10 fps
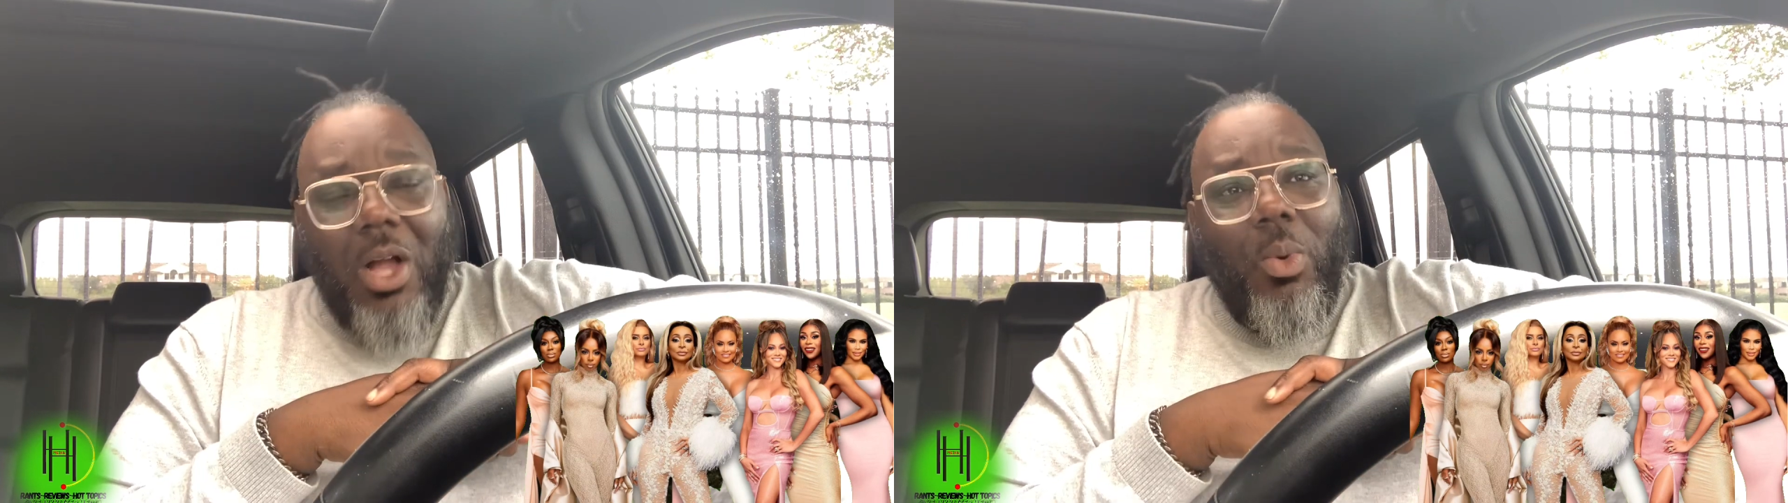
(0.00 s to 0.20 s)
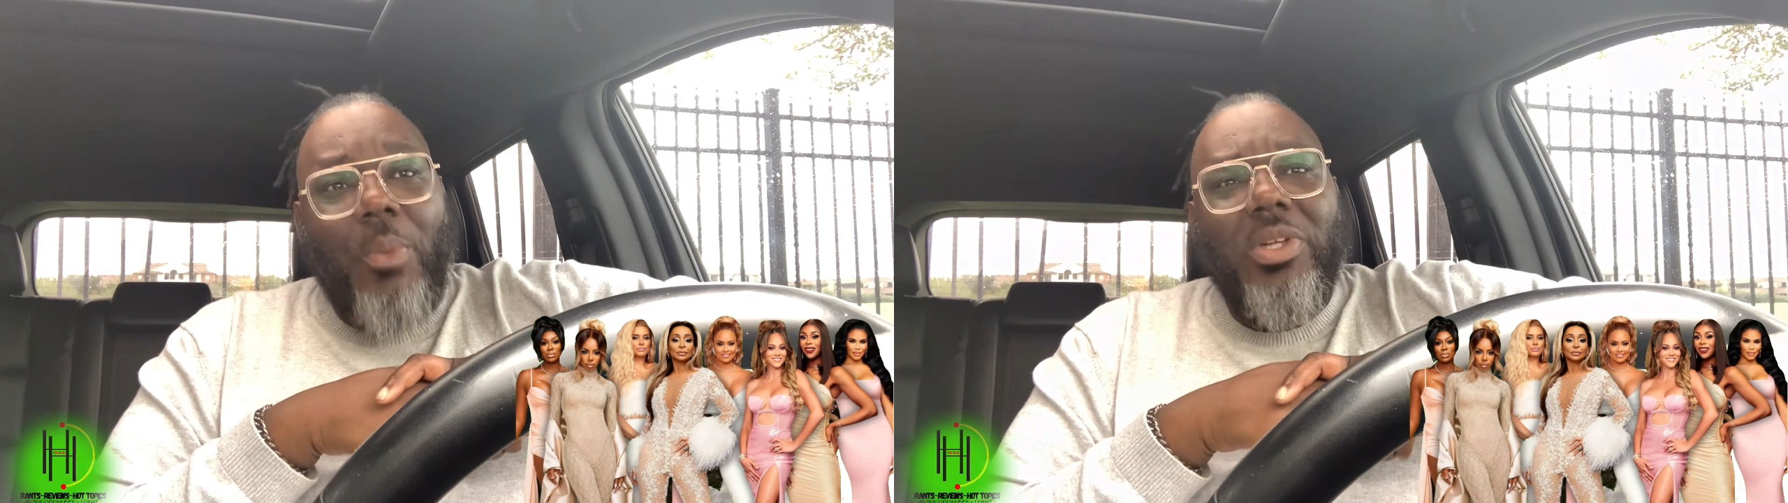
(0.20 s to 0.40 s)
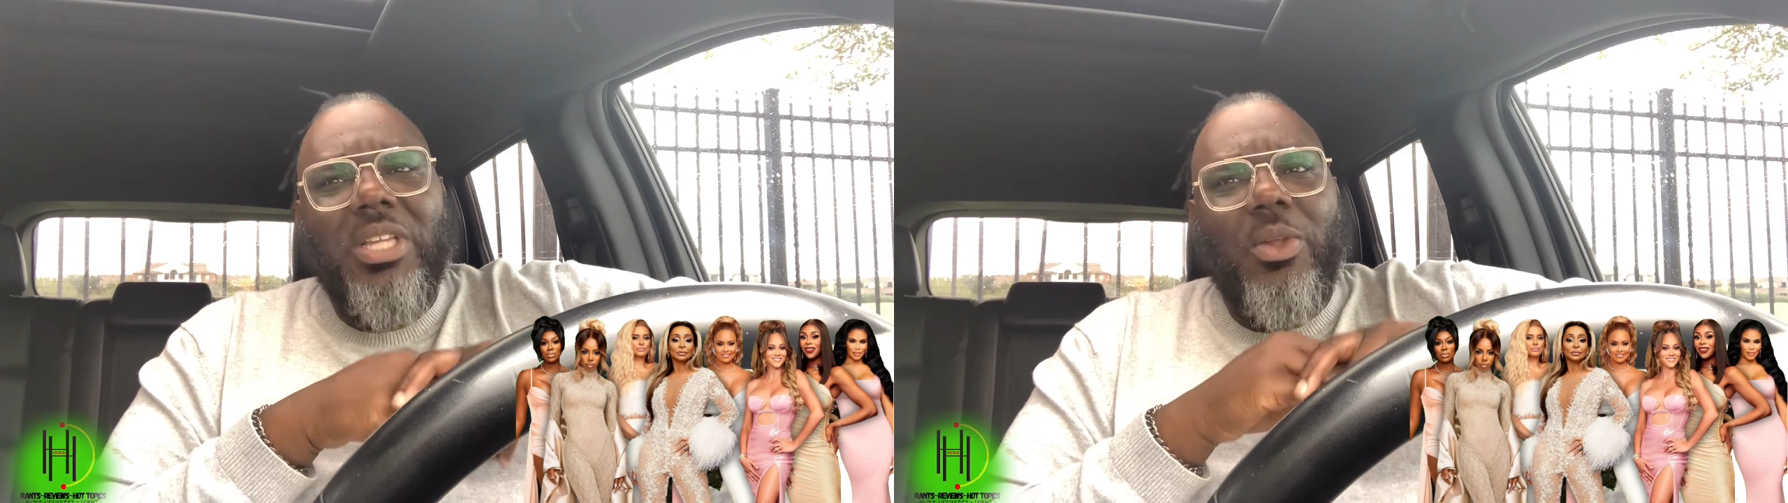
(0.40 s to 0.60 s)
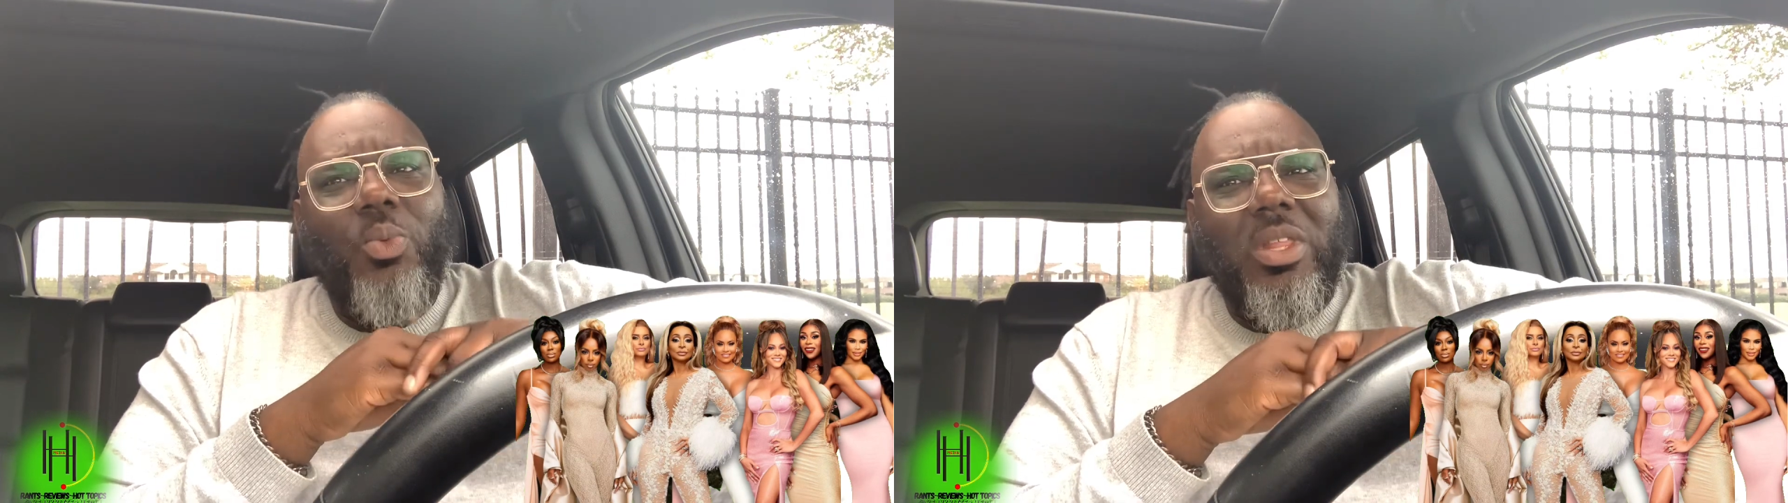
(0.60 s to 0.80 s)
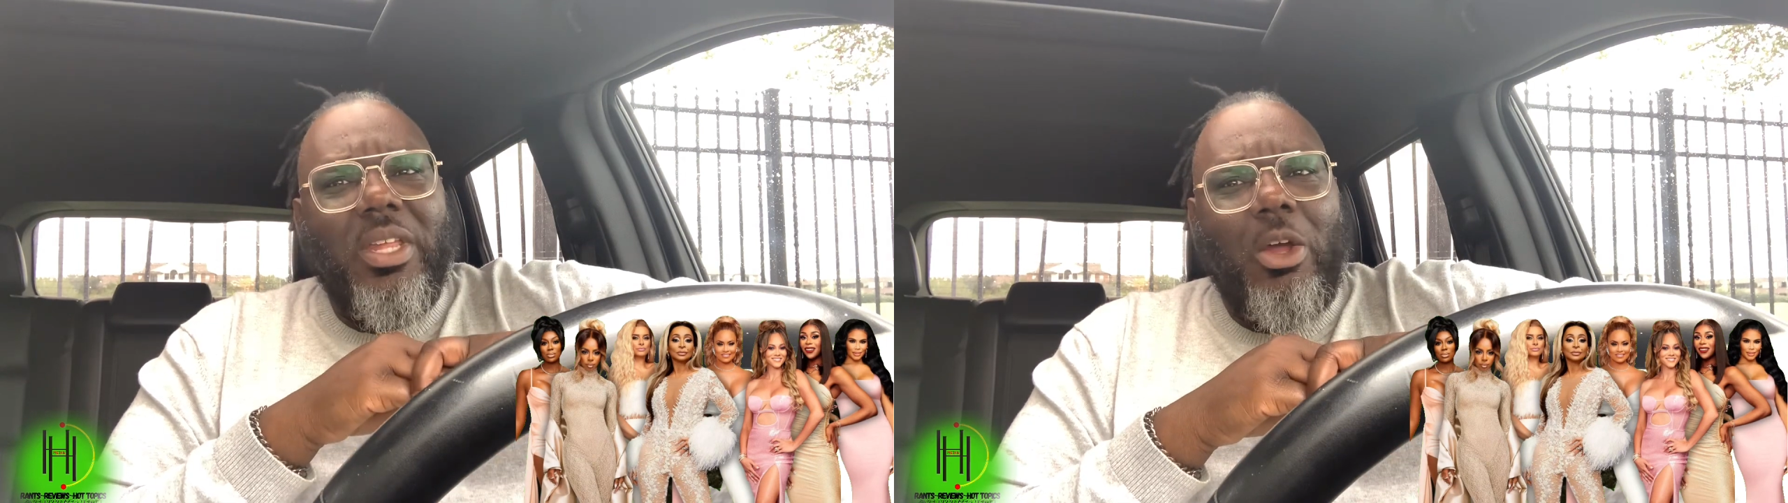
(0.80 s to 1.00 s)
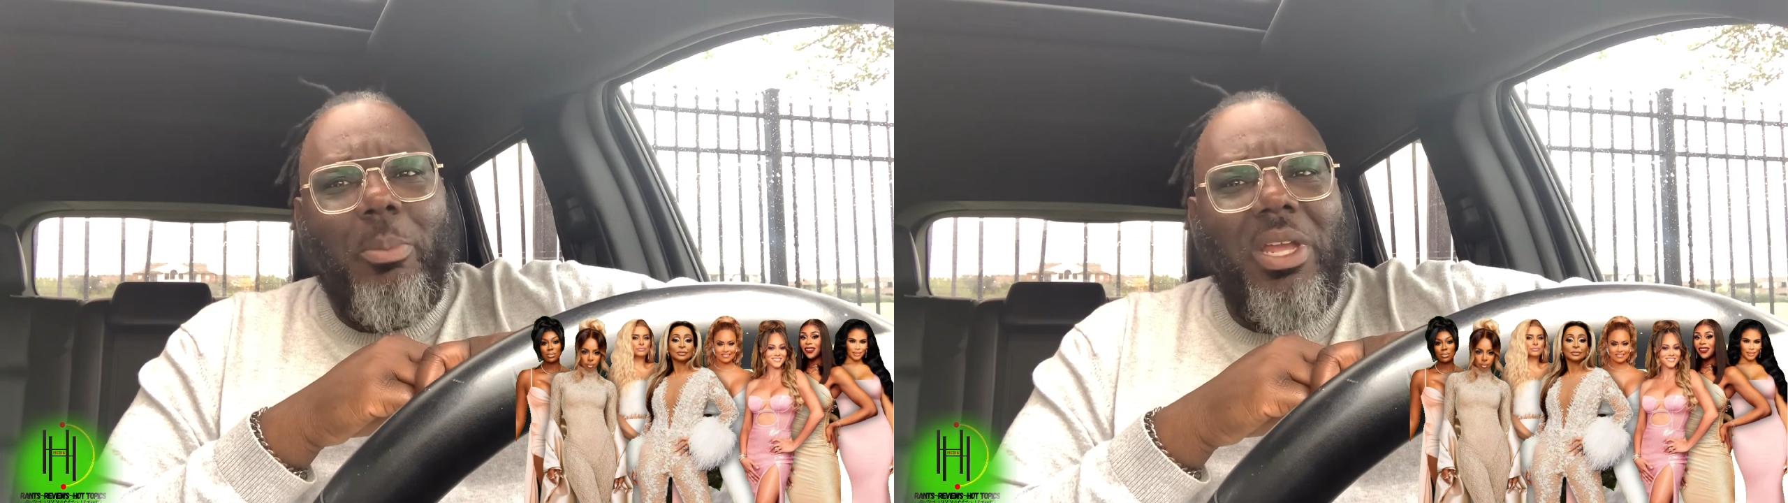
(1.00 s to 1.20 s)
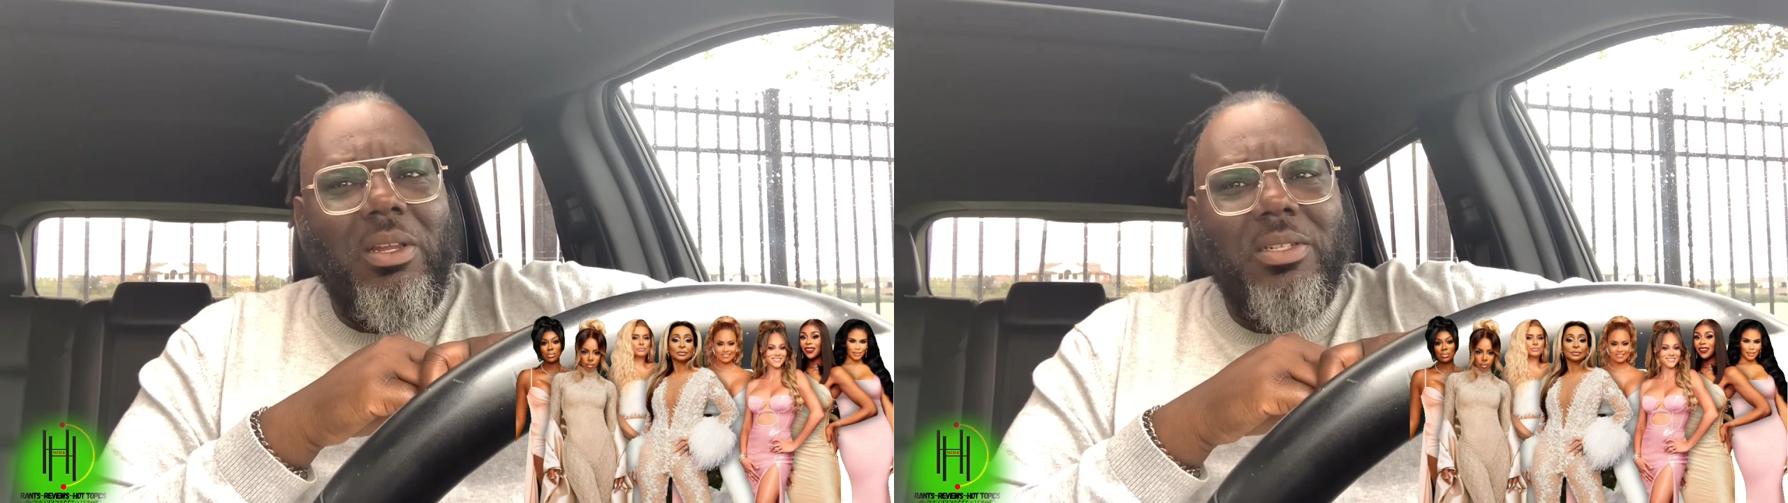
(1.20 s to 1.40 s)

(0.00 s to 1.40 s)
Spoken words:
Well, I will say one thing though. Mia